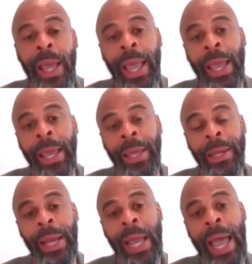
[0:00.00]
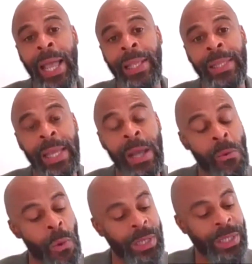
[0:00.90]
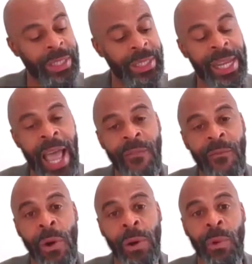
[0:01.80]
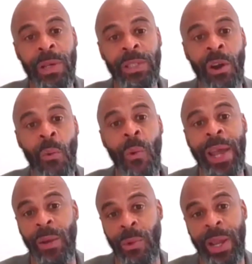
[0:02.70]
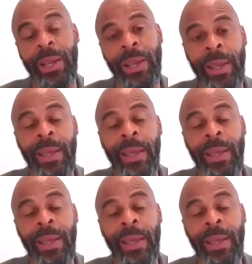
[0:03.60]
And at the, what she did have on was her wedding ring.